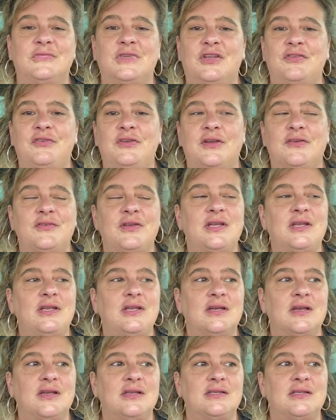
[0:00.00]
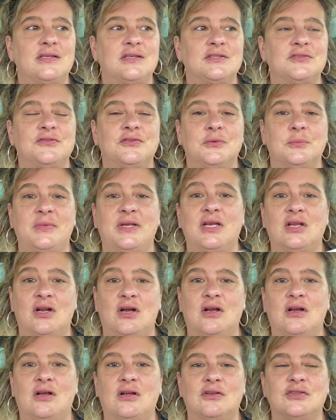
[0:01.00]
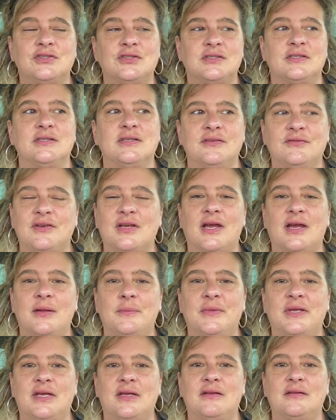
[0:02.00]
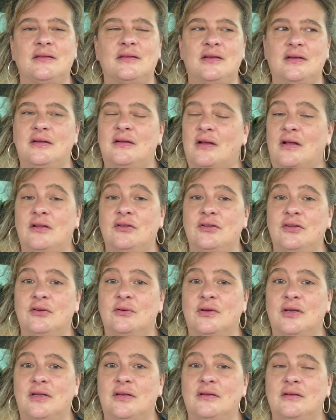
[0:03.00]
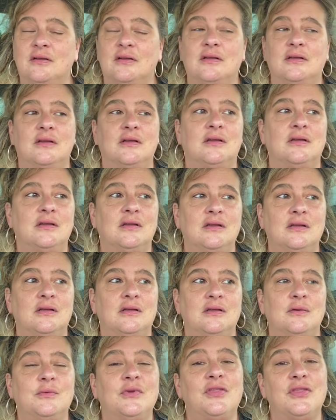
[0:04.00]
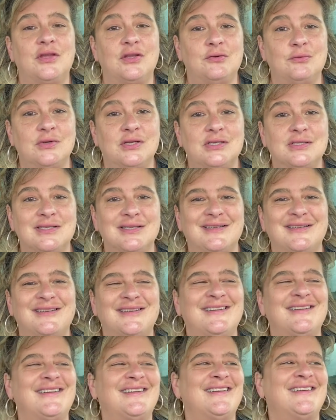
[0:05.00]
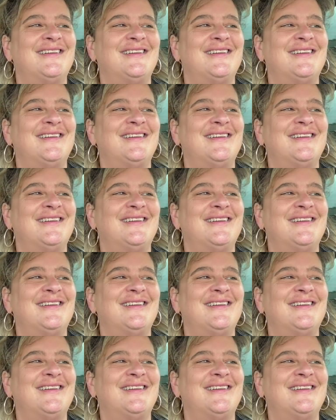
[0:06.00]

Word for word: if you have any ideas for me at all, just leave comment and I'll do it within reason.